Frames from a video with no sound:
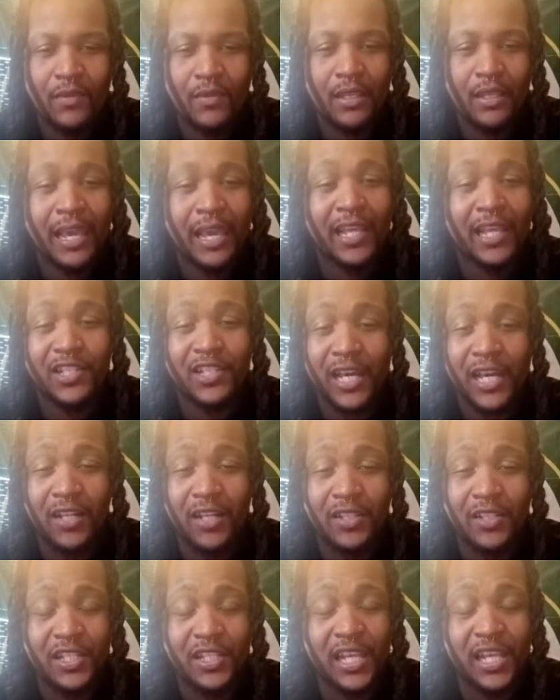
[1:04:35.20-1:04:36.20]
Hey, shout
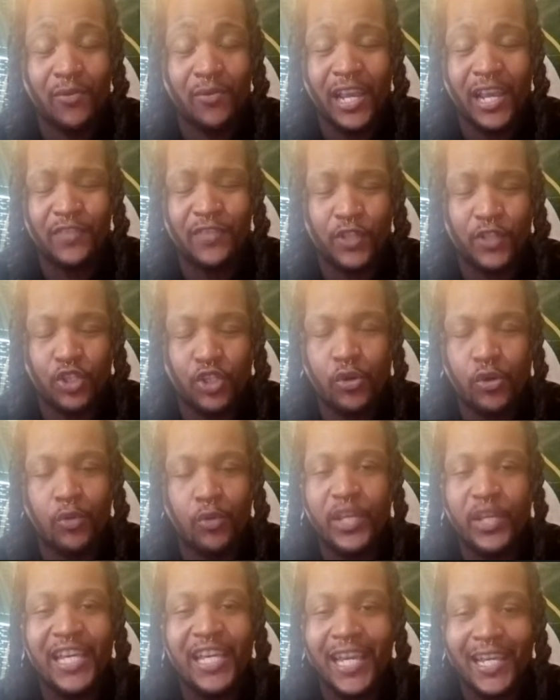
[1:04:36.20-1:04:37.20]
out to 10 Racks for
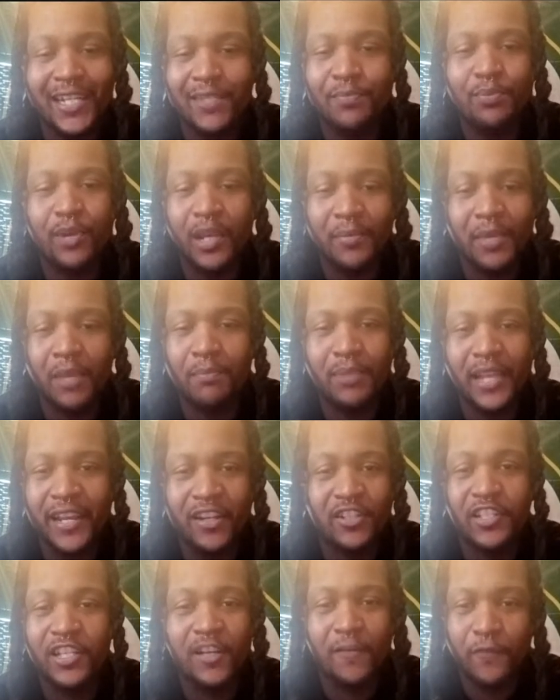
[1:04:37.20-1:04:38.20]
sure. We getting premium
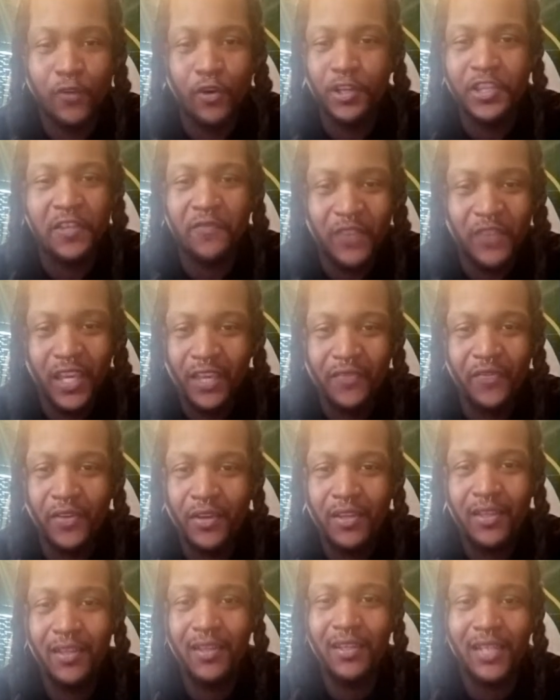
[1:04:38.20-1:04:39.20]
players in the 4th and 5th.
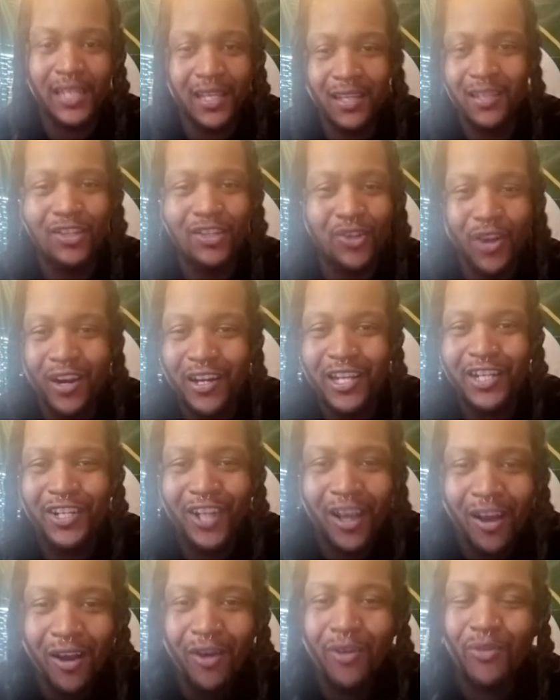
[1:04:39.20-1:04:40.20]
You already
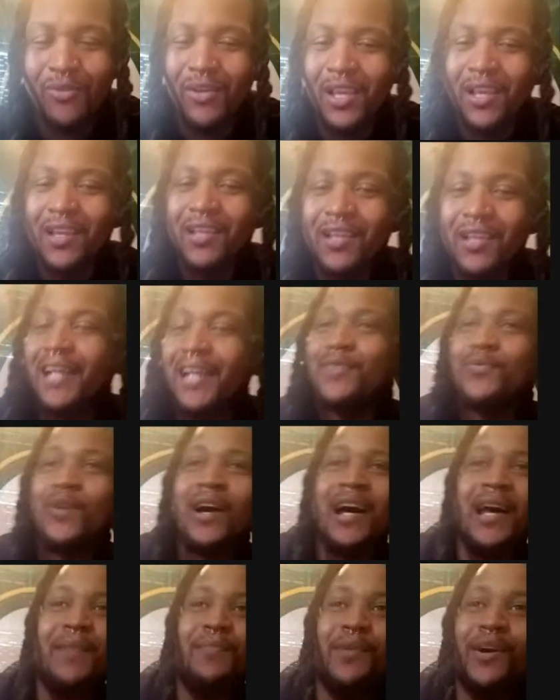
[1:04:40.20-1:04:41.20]
know. That's
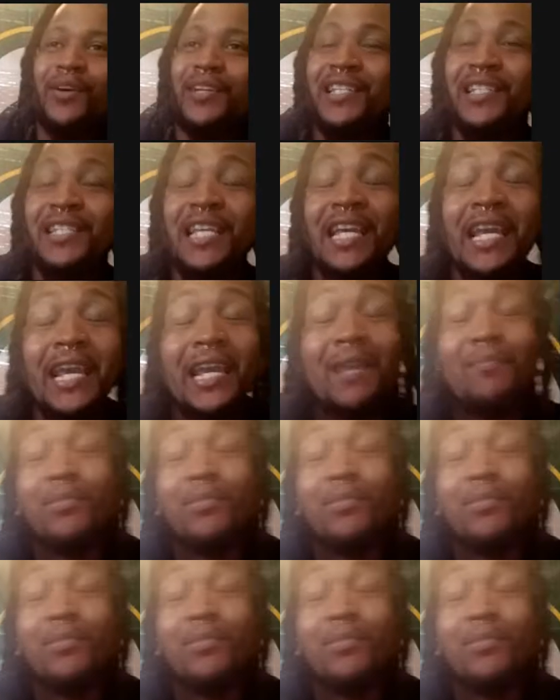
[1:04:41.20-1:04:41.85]
why, bro. This team,